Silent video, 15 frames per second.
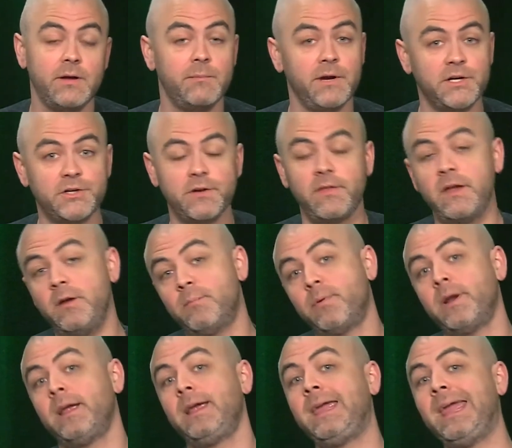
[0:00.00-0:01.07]
Make sure that you
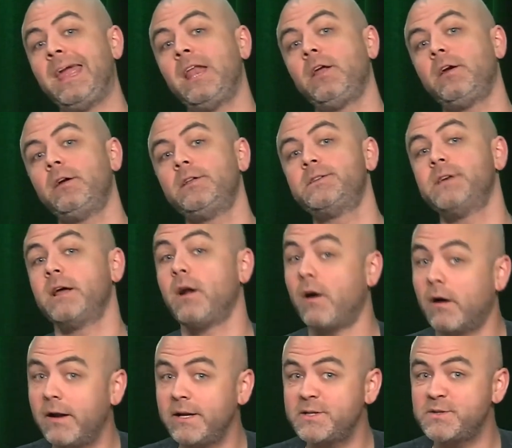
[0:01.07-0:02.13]
bring canned goods that
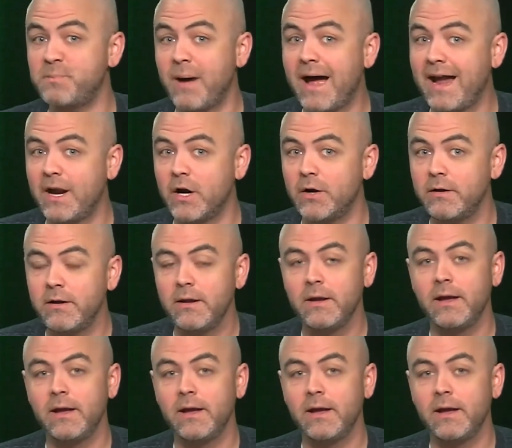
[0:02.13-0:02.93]
aren't expired.